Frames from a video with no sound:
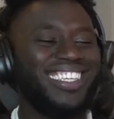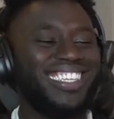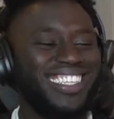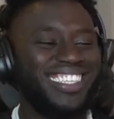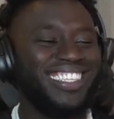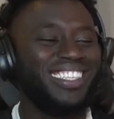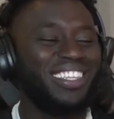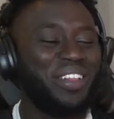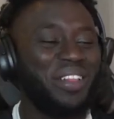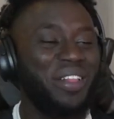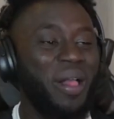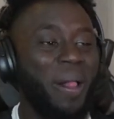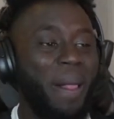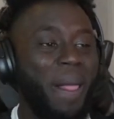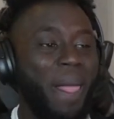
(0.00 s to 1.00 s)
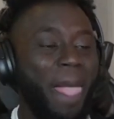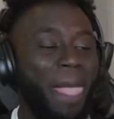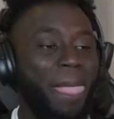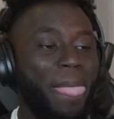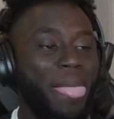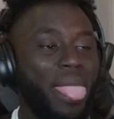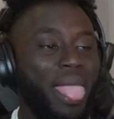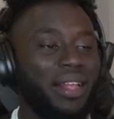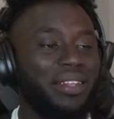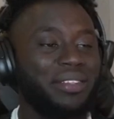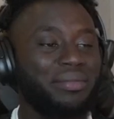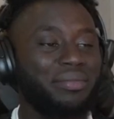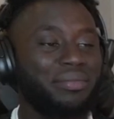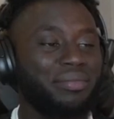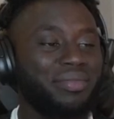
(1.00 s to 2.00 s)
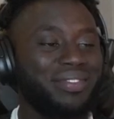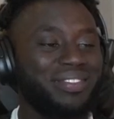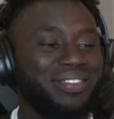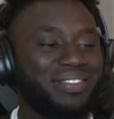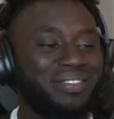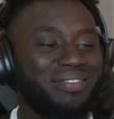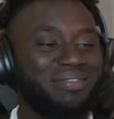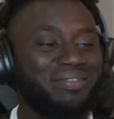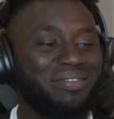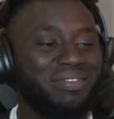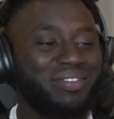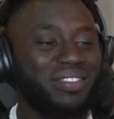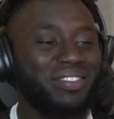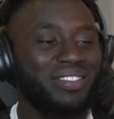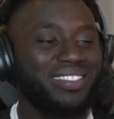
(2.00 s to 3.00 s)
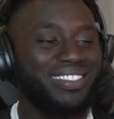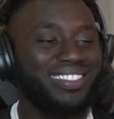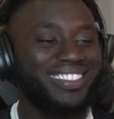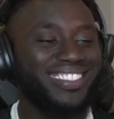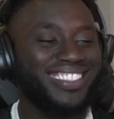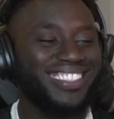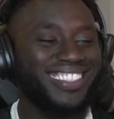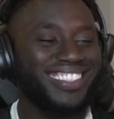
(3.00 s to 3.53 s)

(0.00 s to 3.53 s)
Faces painted, wearing jerseys, slashing their titties.